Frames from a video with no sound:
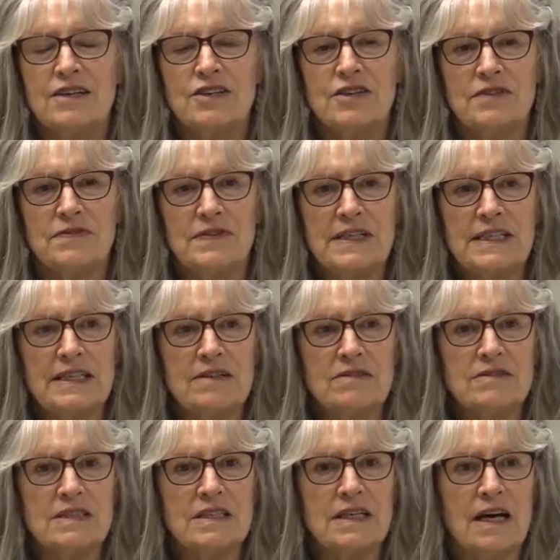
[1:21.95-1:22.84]
Your
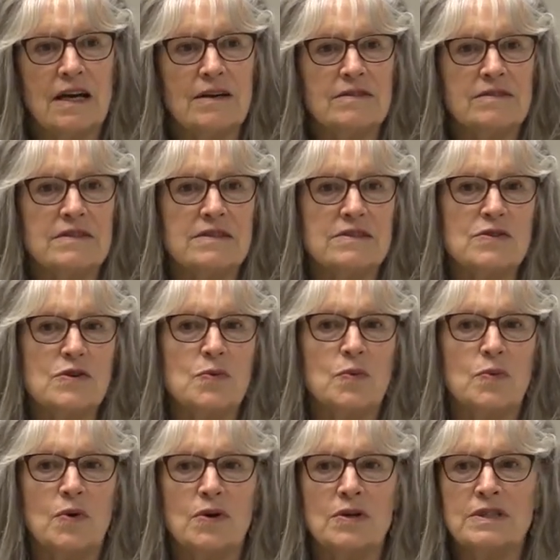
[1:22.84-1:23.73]
video tonight is
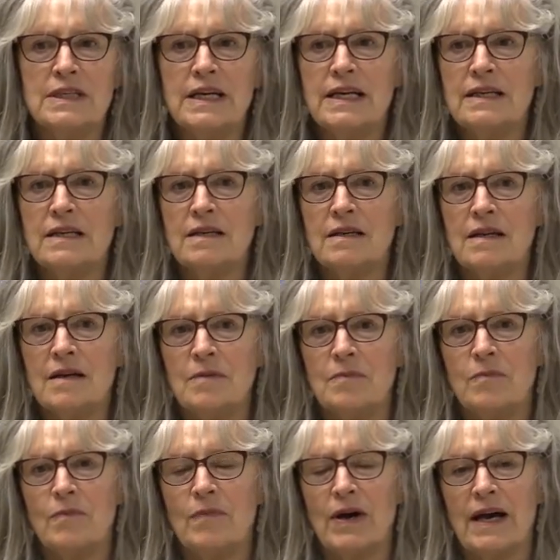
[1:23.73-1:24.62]
coordinated
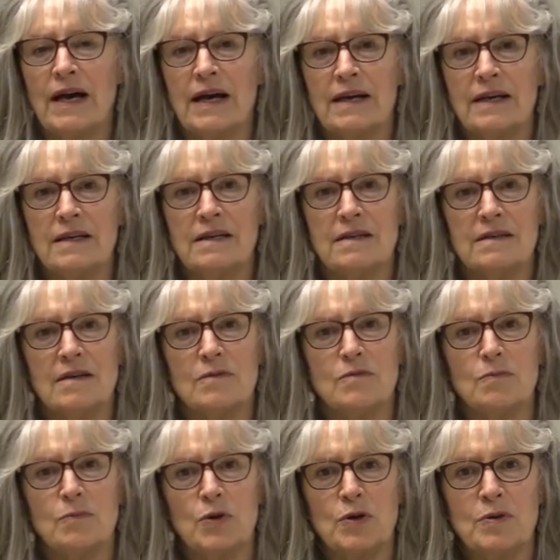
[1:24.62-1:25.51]
by
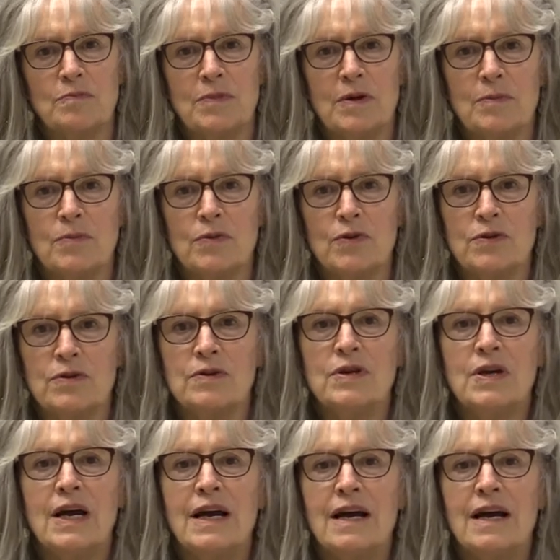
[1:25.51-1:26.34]
board member